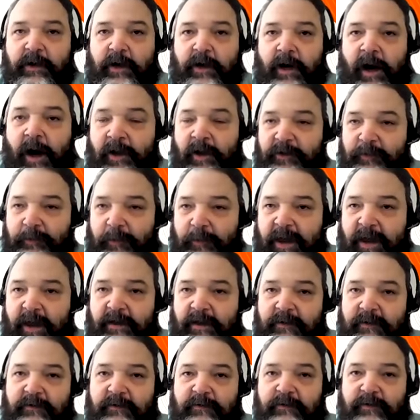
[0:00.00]
on
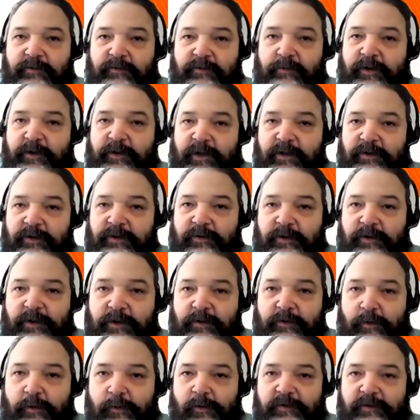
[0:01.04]
demand through an e-learning
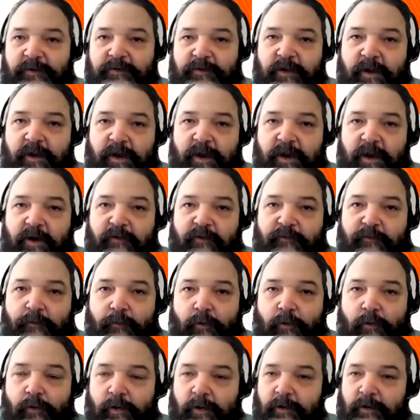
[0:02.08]
course
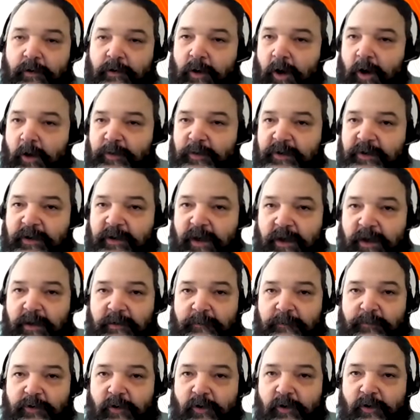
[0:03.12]
for
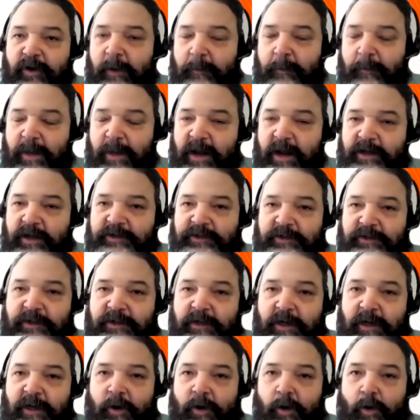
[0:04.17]
RPA Program Manager
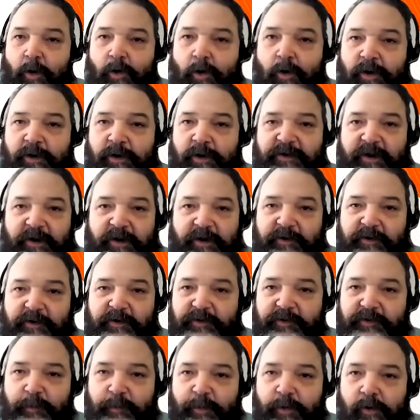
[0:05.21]
or
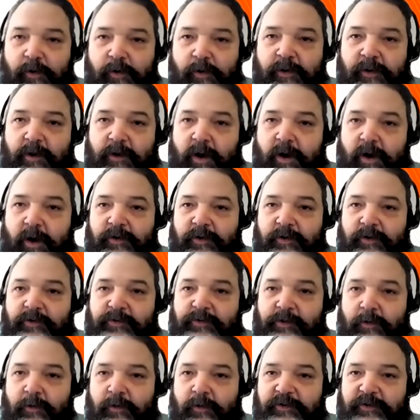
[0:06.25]
technical support. All
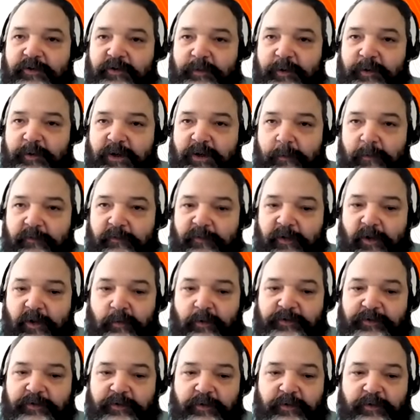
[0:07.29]
those courses become
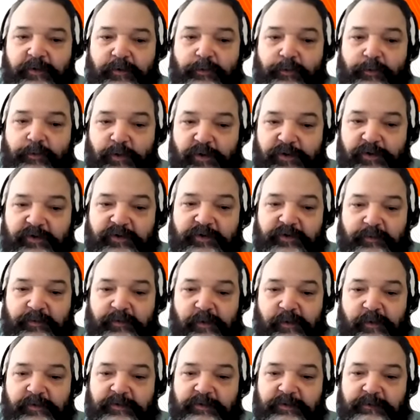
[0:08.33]
available to you with the
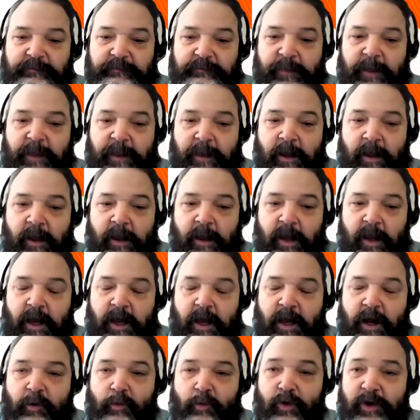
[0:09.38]
subscription.
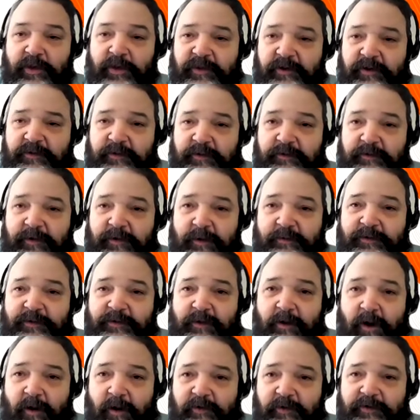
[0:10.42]
With the
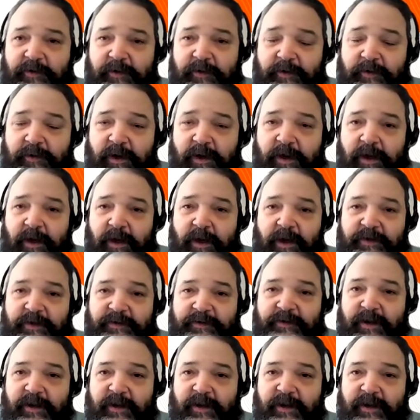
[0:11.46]
subscription, also a